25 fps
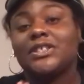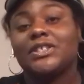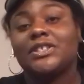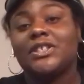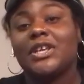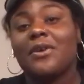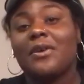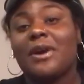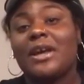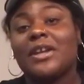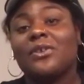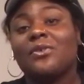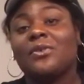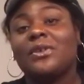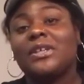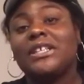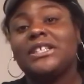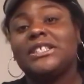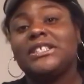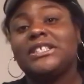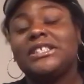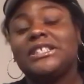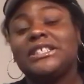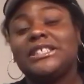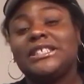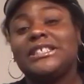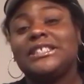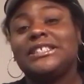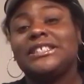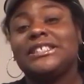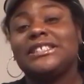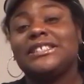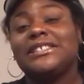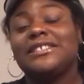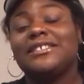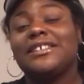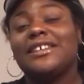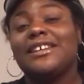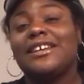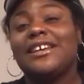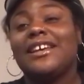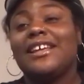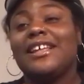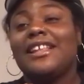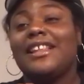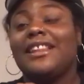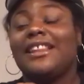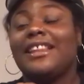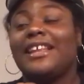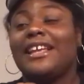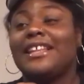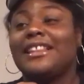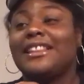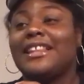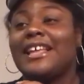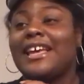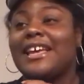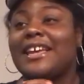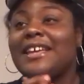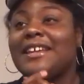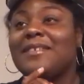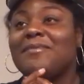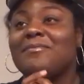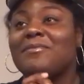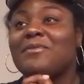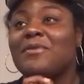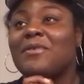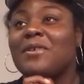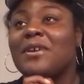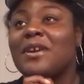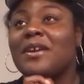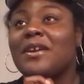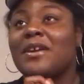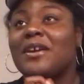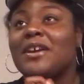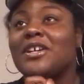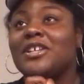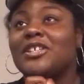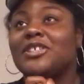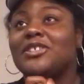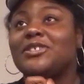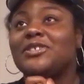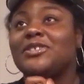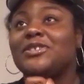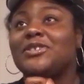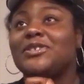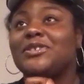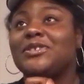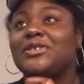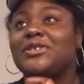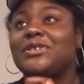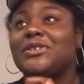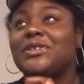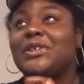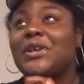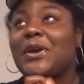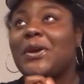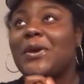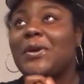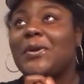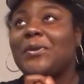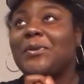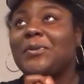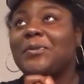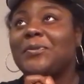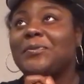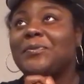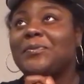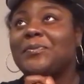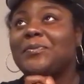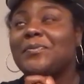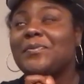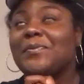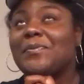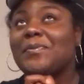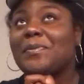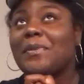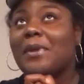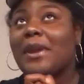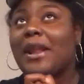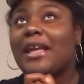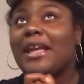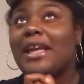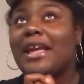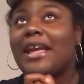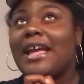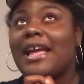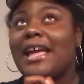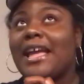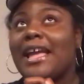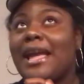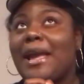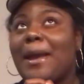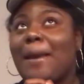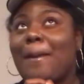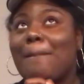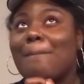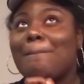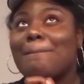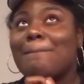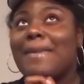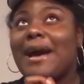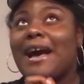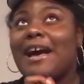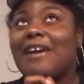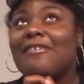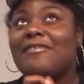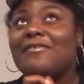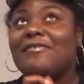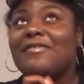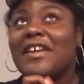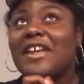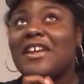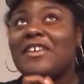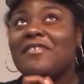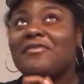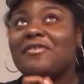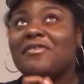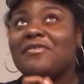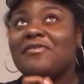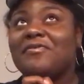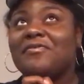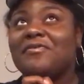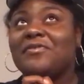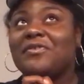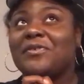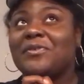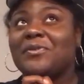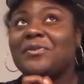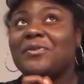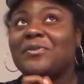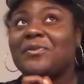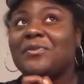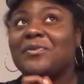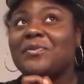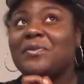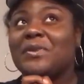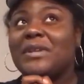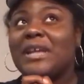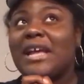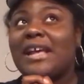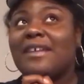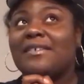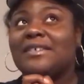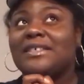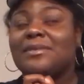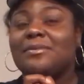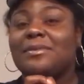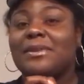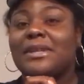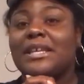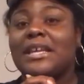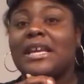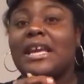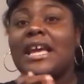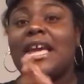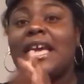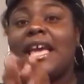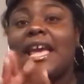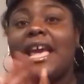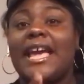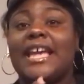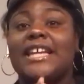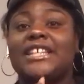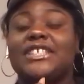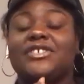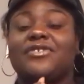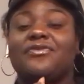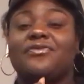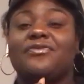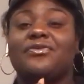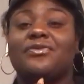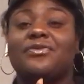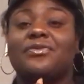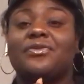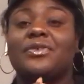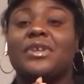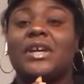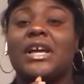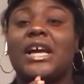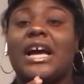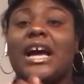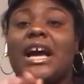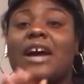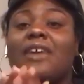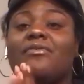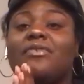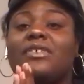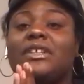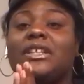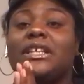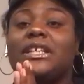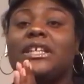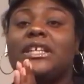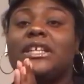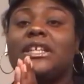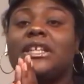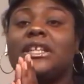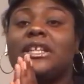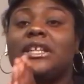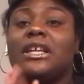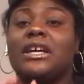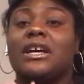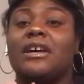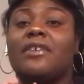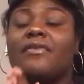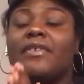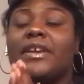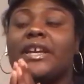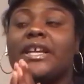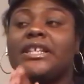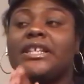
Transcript: so I don't eat cheese like that anymore. So my favorite food would have to be Asian food. I really love